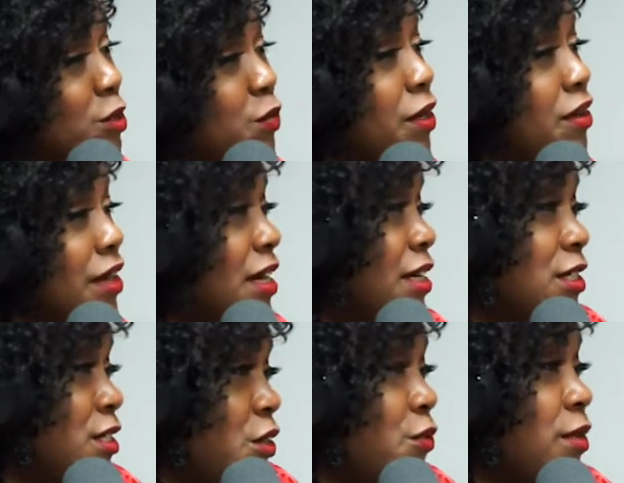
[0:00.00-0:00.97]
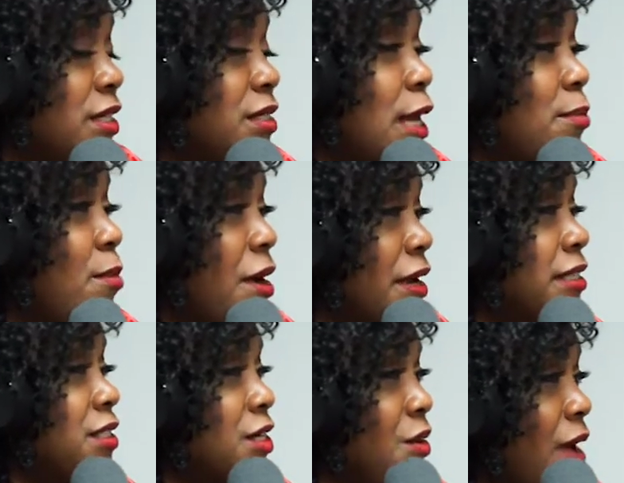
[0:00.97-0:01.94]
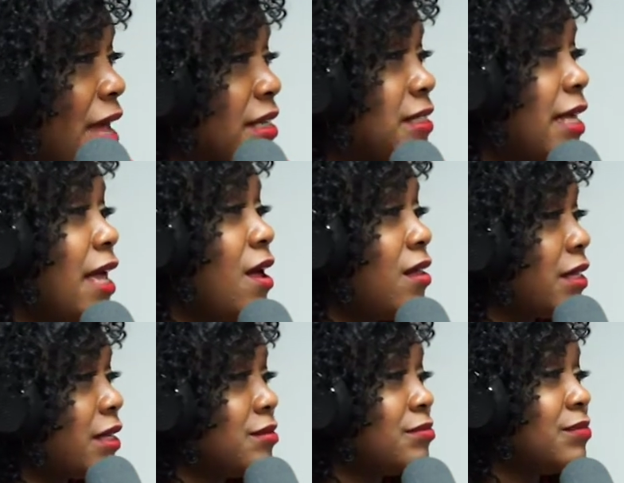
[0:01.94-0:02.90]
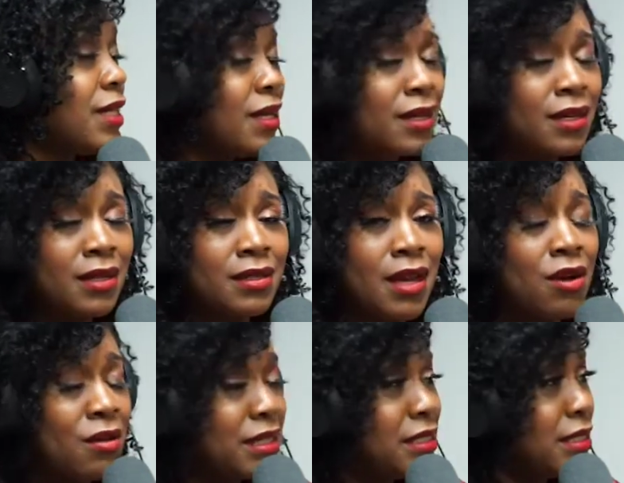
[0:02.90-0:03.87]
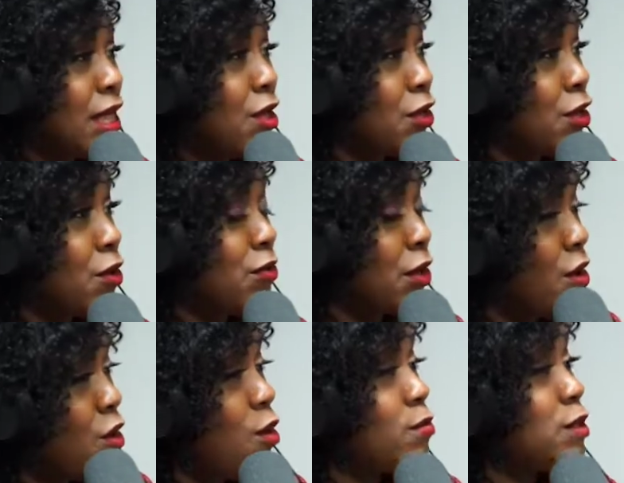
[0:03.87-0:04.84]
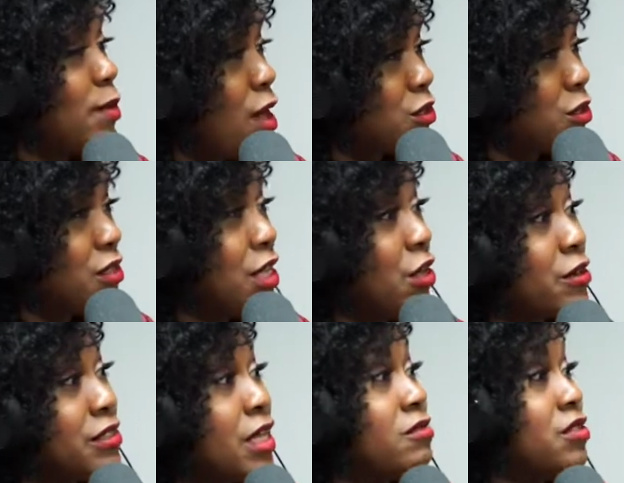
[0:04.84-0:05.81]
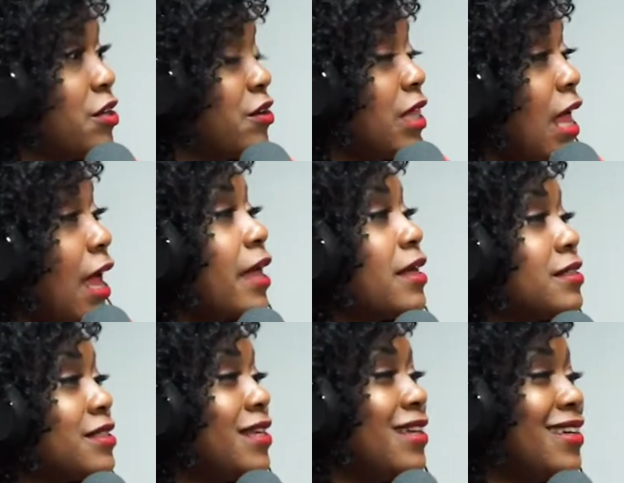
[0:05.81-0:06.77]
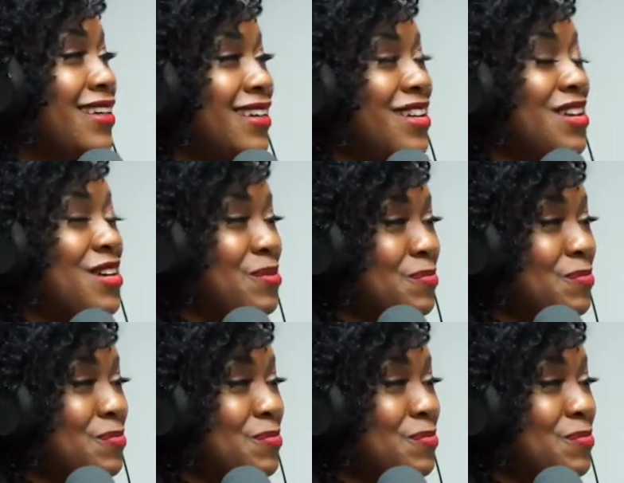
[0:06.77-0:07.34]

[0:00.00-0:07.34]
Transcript: when you're getting into the real estate market to know how to sell and not only sell your homes, but also sell yourself to your clients. Oh, right.